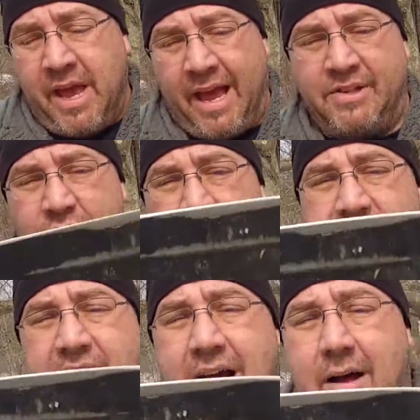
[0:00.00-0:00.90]
as you can
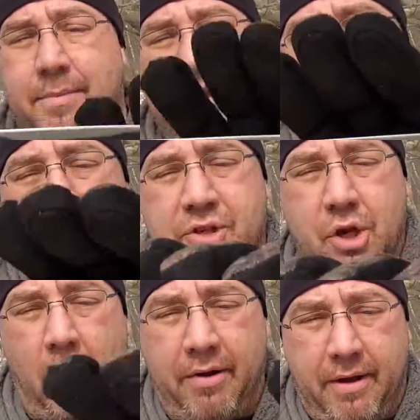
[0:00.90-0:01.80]
tell, I mean, the
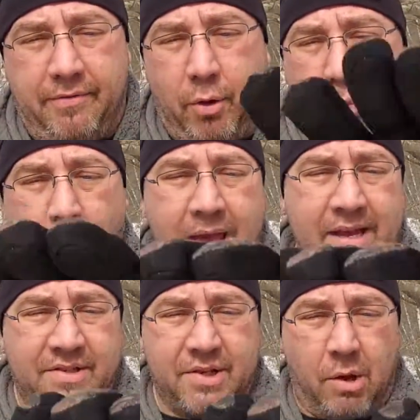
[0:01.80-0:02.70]
majority of the weight
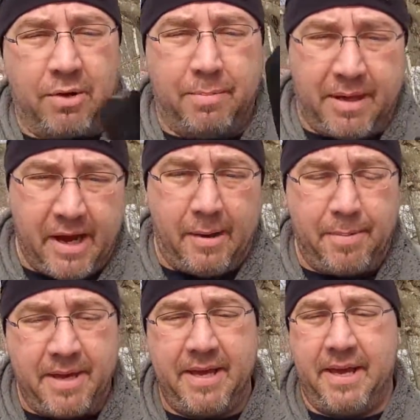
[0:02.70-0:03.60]
is going to be up
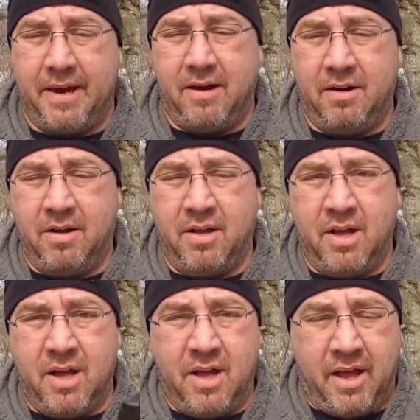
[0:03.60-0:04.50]
here
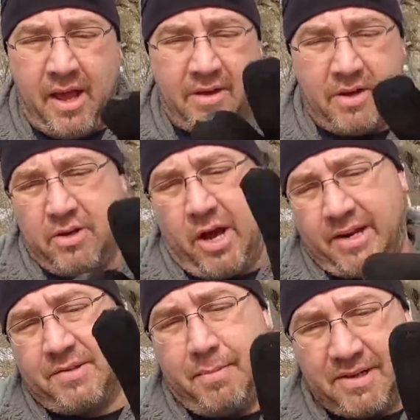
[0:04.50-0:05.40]
and not
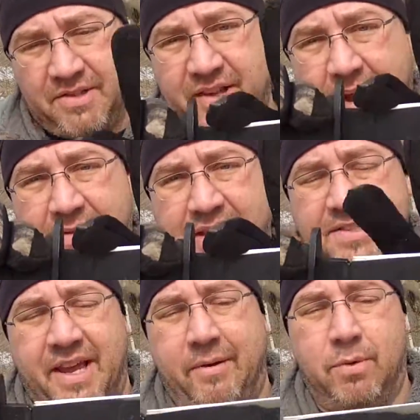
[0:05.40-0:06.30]
as much down
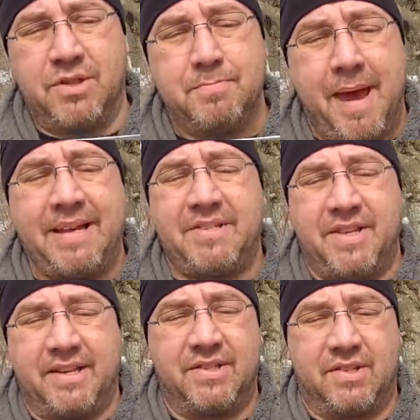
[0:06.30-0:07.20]
this end, which makes
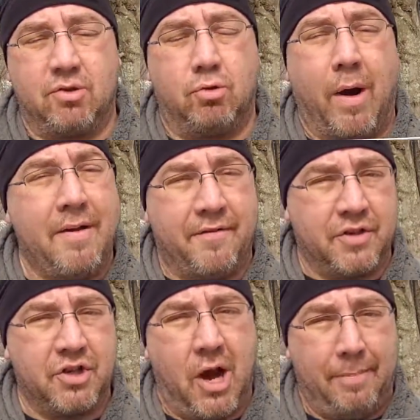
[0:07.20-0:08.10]
this great for
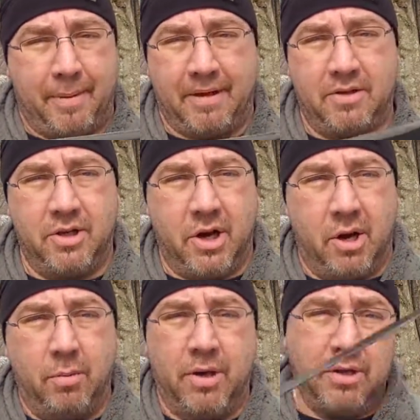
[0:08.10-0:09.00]
chopping. You know,
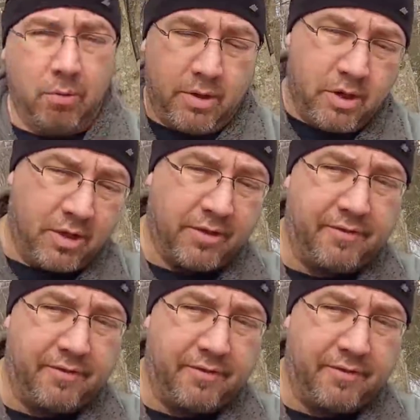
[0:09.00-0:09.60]
when on the